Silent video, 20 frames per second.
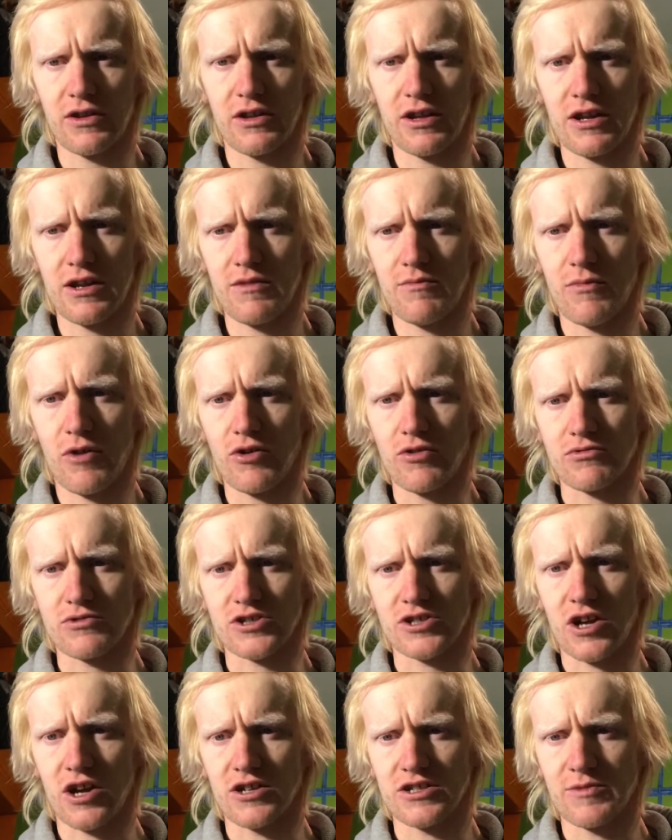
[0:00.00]
model.
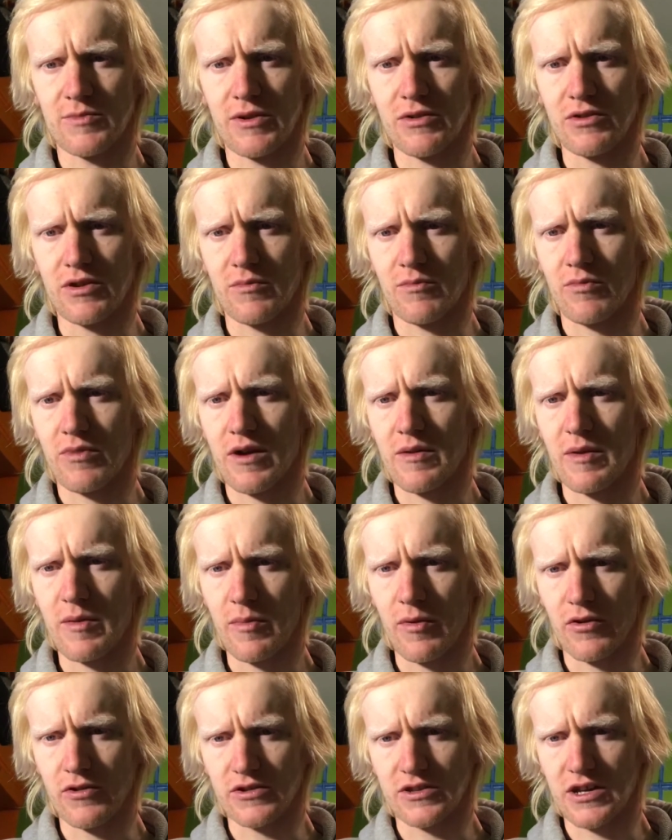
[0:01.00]
Start to build it. Maybe
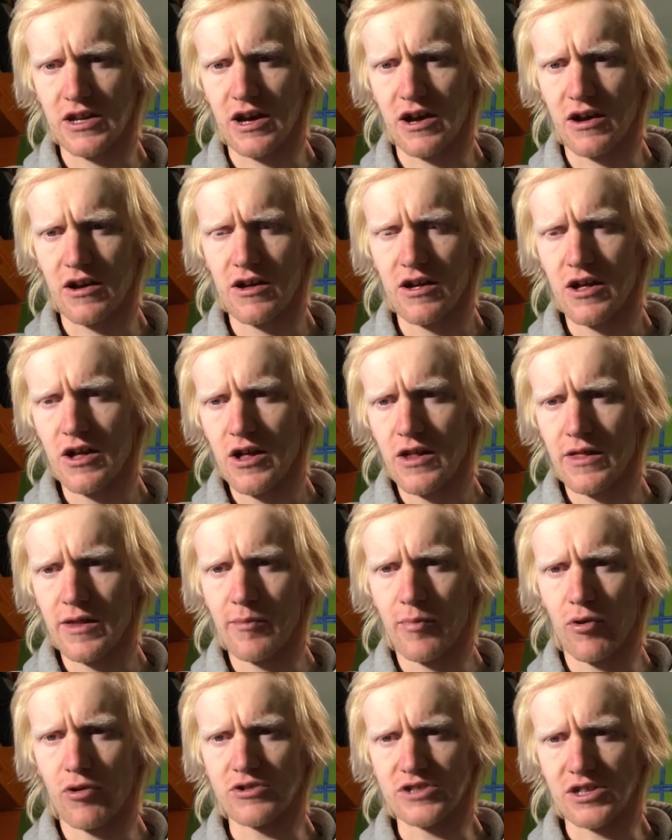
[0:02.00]
put the
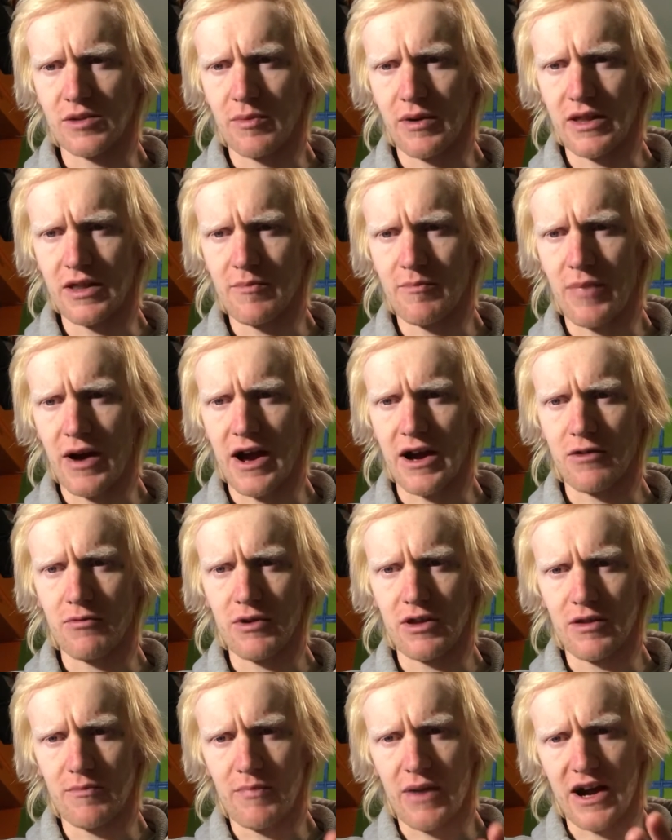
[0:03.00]
boards up at the back where
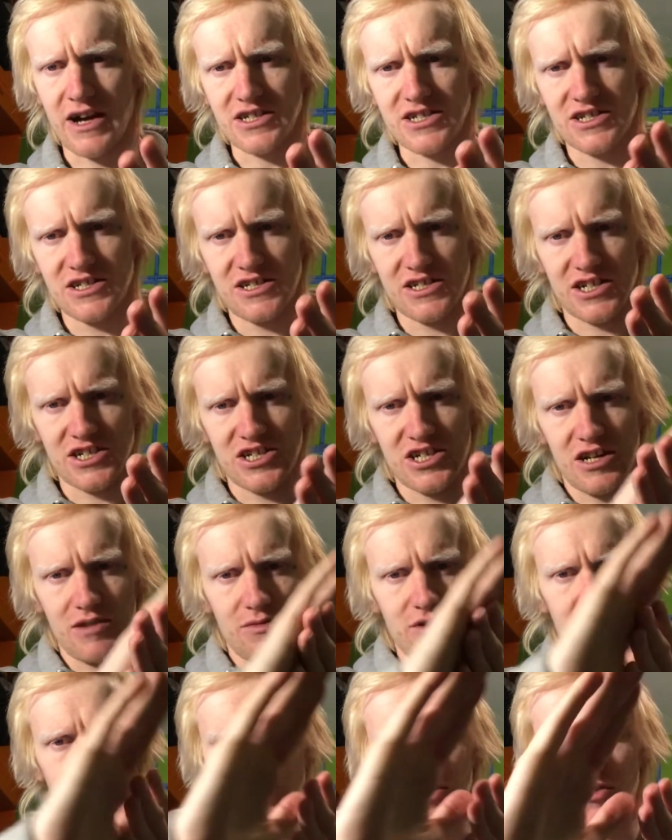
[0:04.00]
the back scene's actually going to be
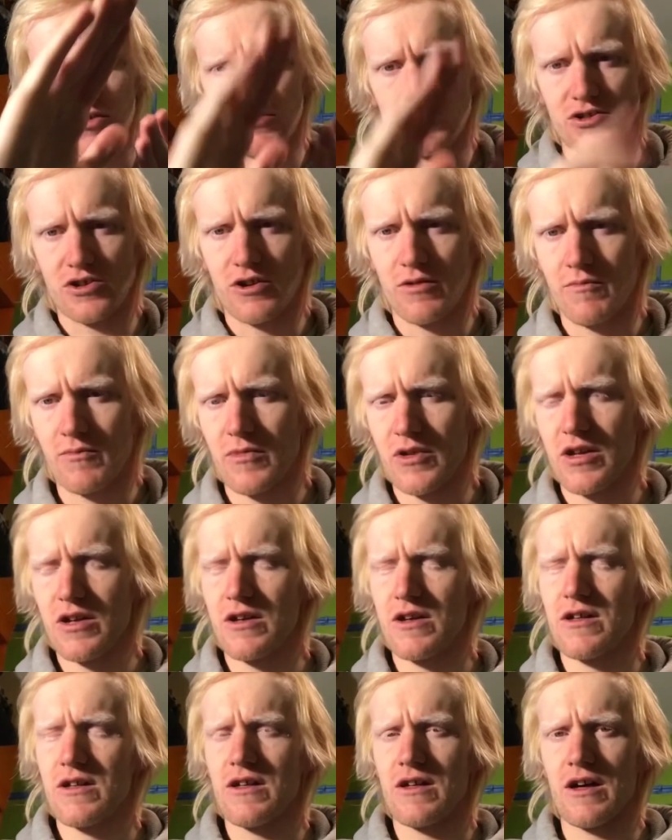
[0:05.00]
stuck on top,
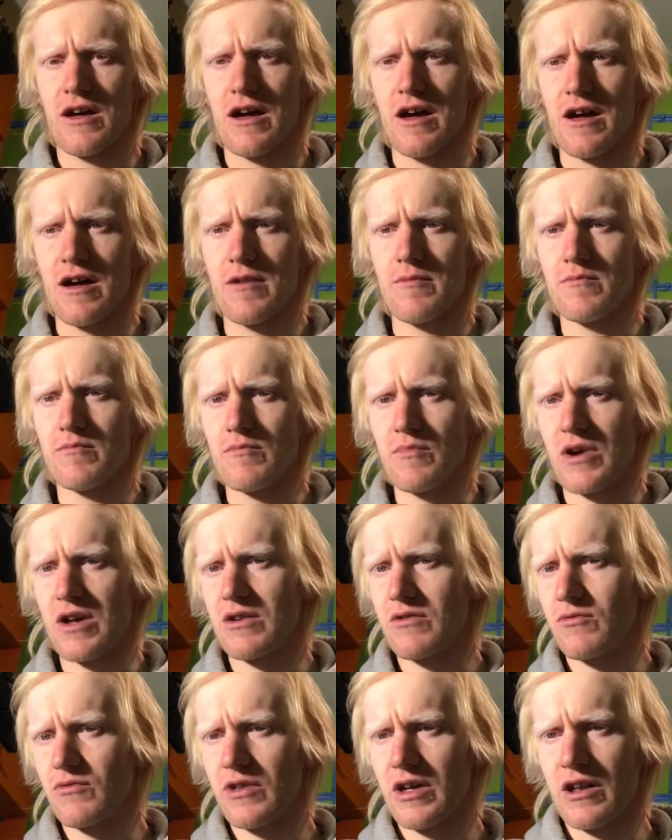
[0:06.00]
and
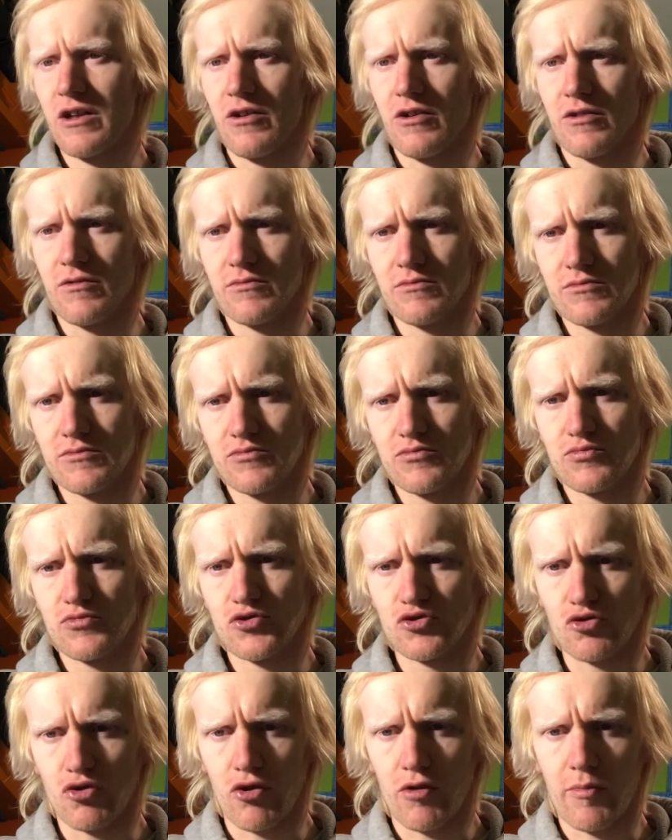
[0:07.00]
all that lot.
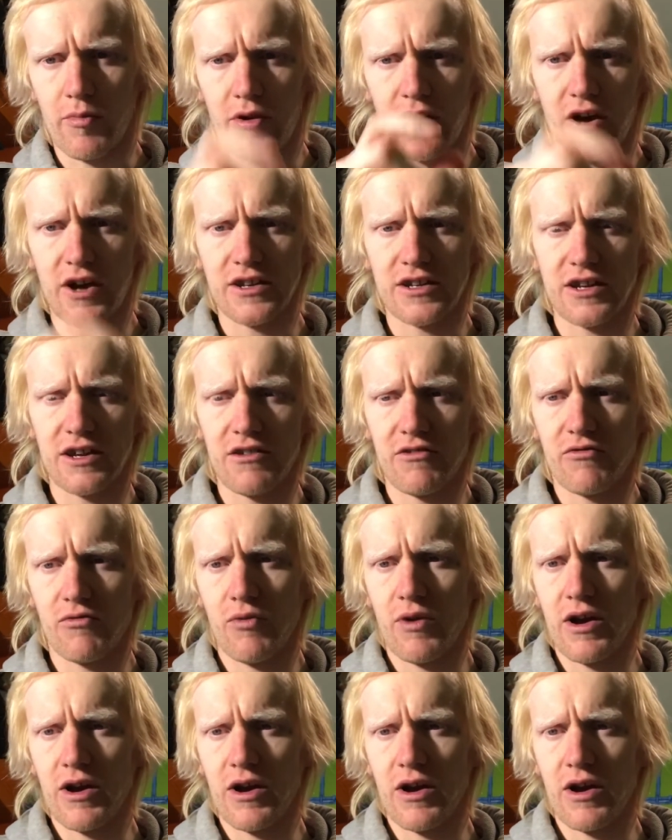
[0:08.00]
Draw up an idea of